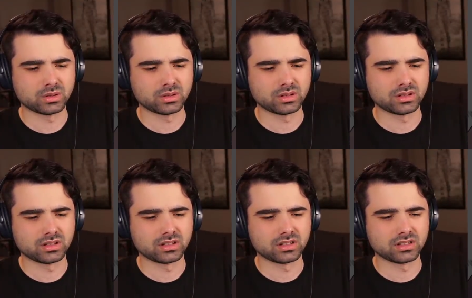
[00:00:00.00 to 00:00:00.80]

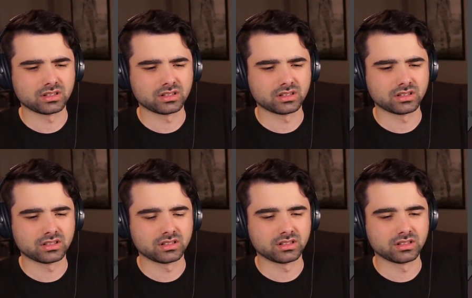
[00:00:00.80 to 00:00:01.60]

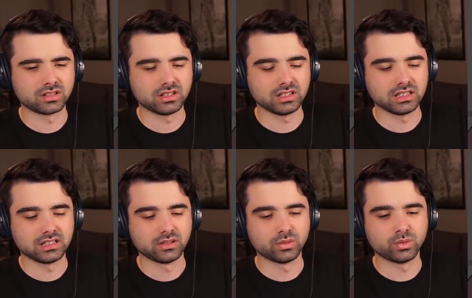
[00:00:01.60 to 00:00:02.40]

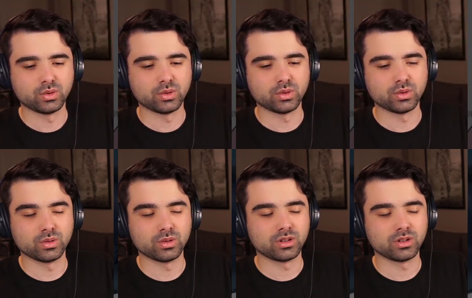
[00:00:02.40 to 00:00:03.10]
No one is speaking in this clip.